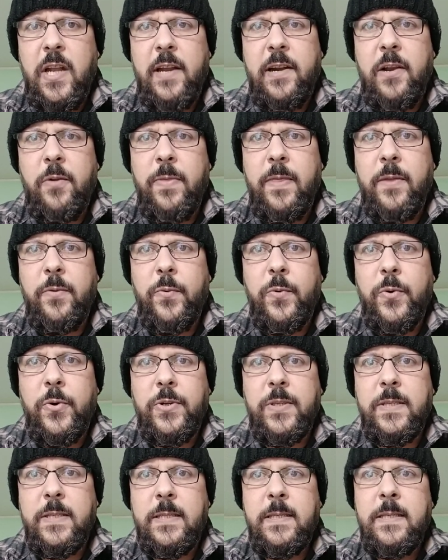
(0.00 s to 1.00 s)
around the
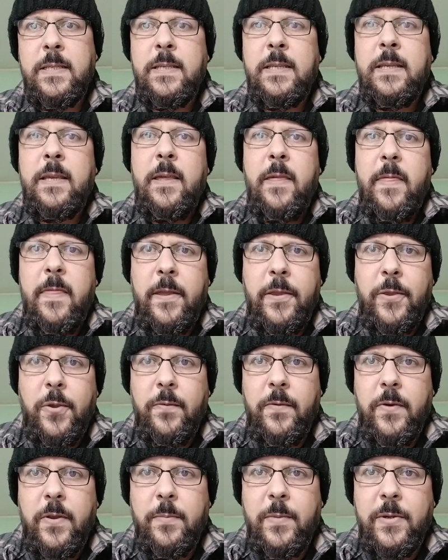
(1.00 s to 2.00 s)
world. Thank you
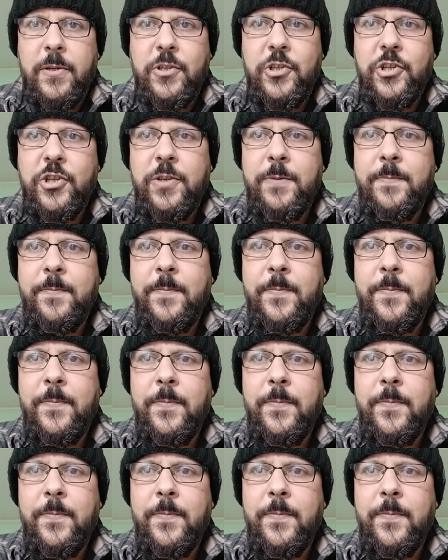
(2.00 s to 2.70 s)
very much.